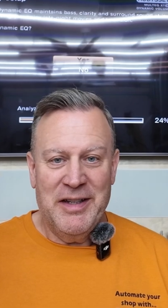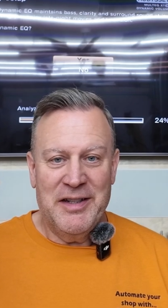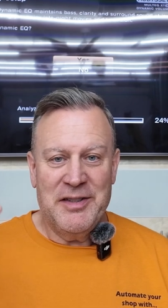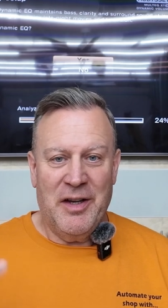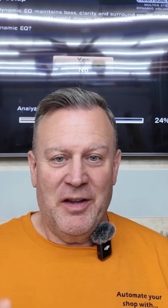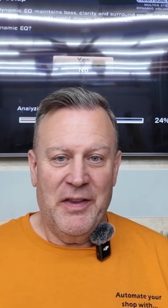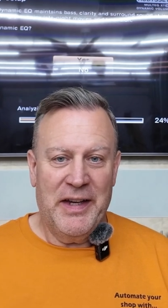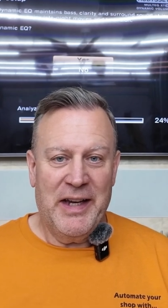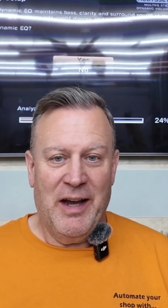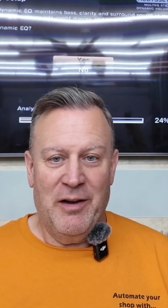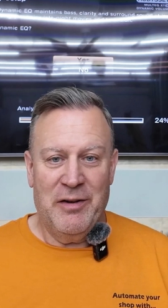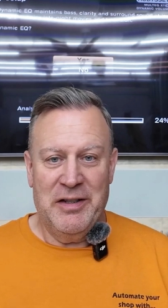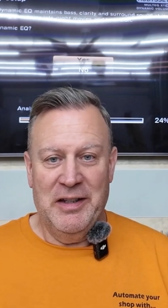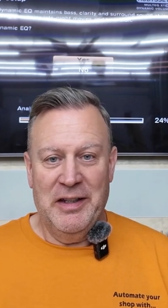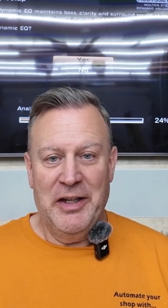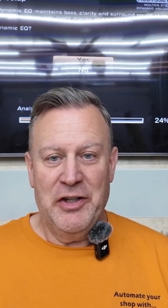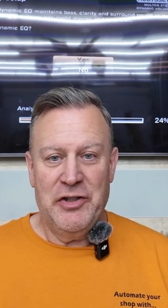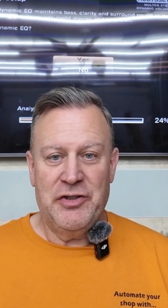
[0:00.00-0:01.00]
it does all the
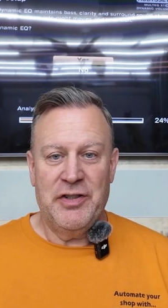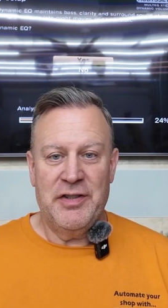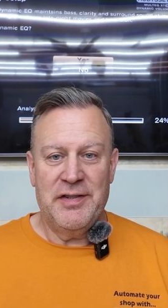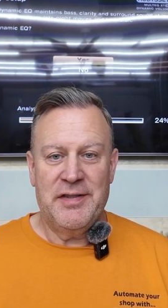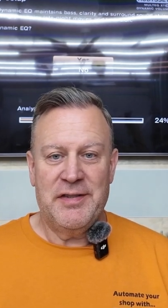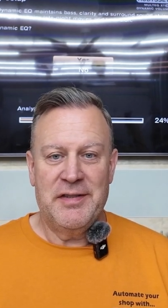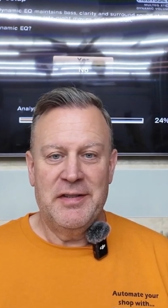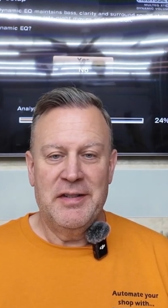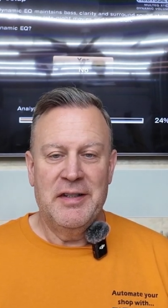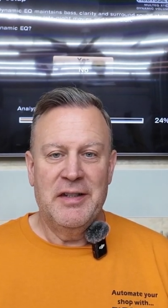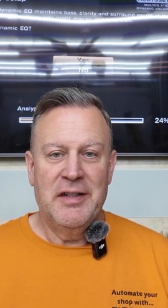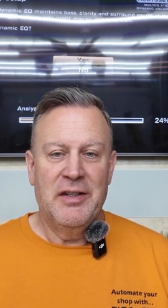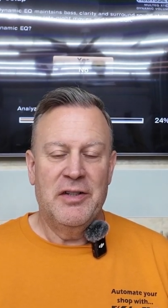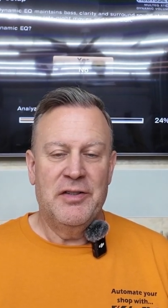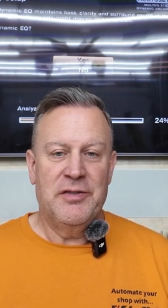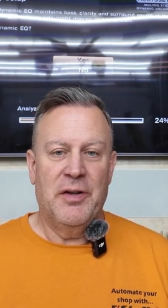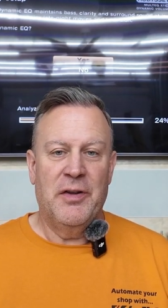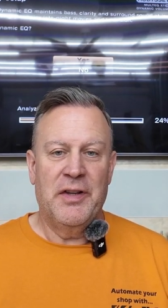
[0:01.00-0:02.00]
calculations.
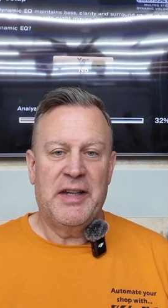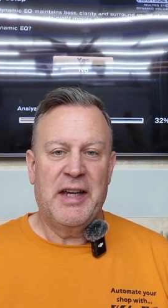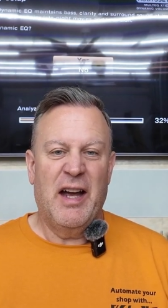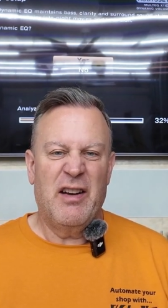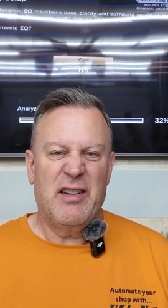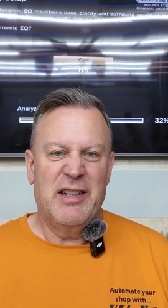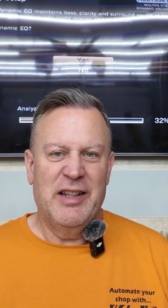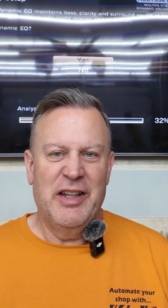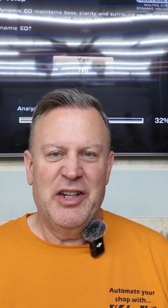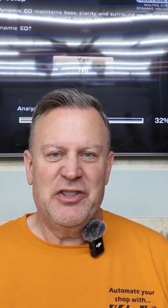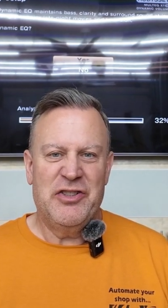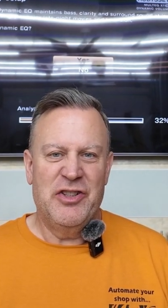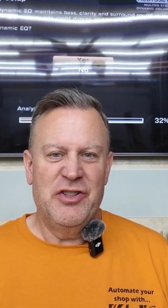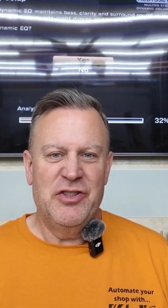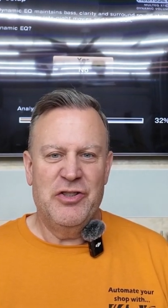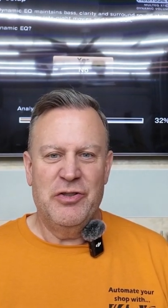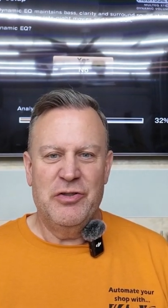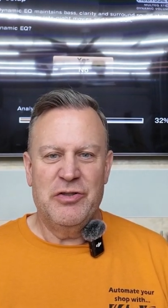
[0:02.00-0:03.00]
So the
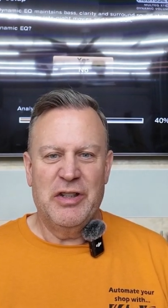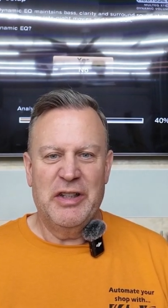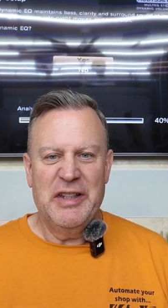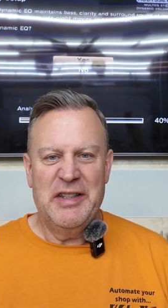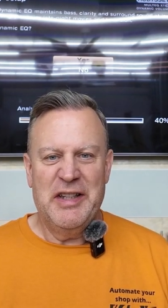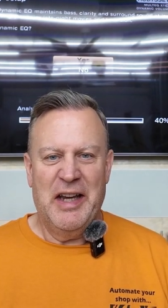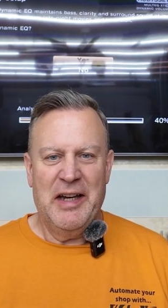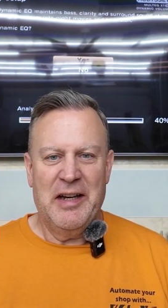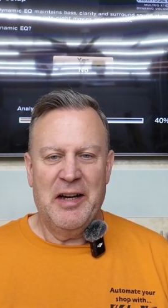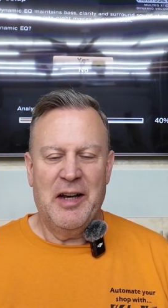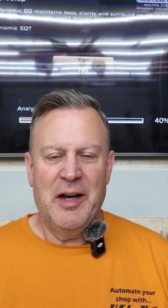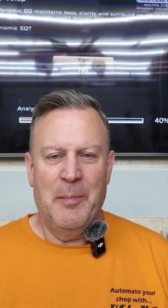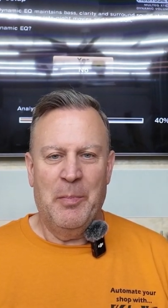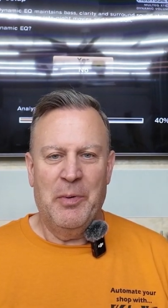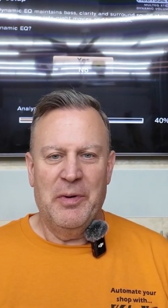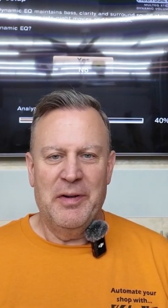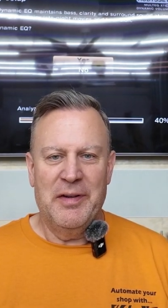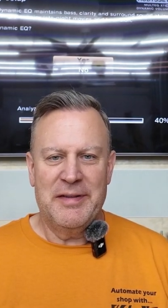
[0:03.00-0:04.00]
calculations usually take a
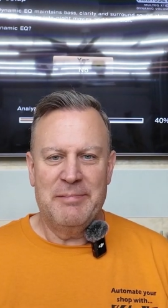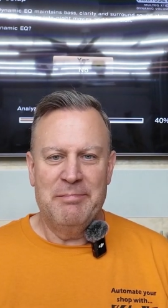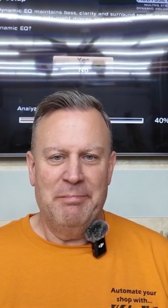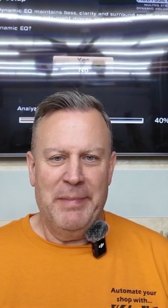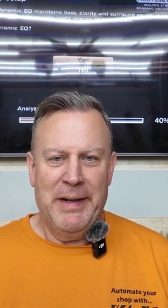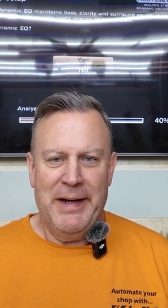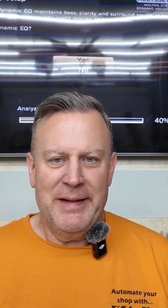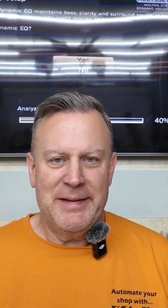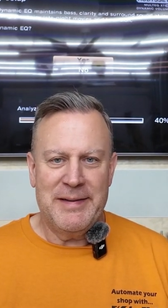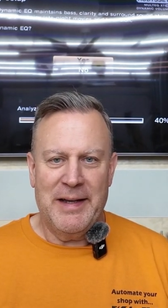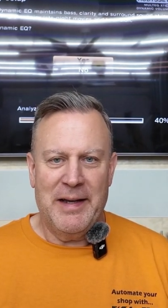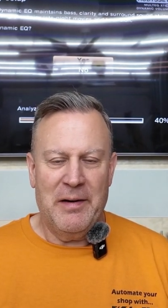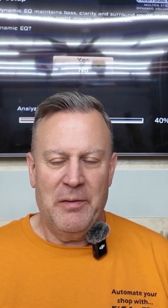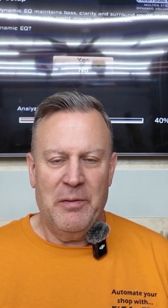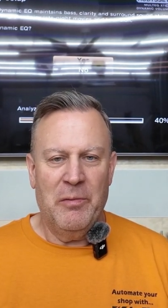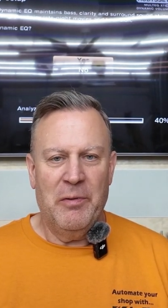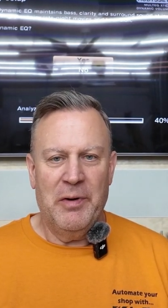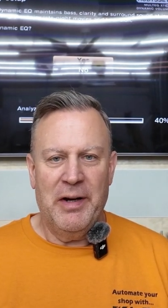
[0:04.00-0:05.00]
couple of minutes, I
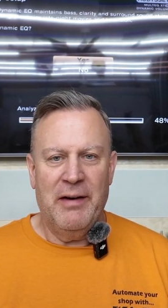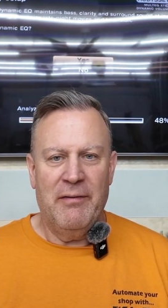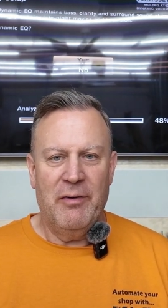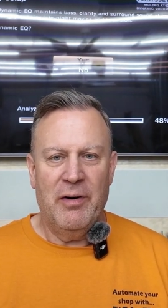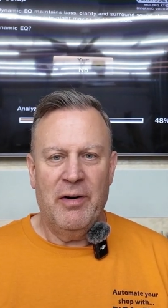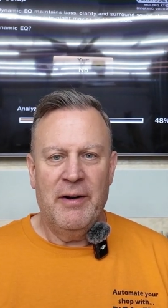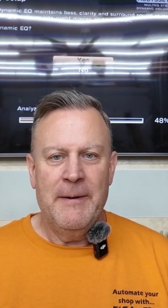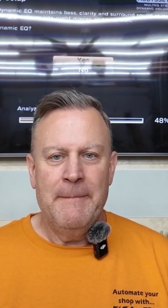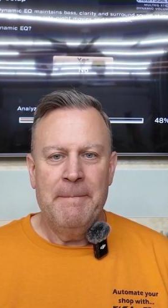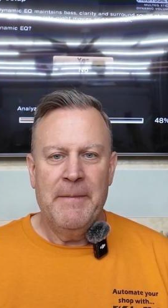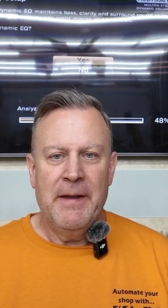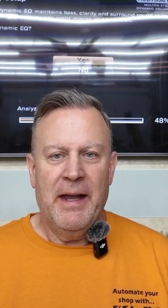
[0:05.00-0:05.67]
don't know, whatever.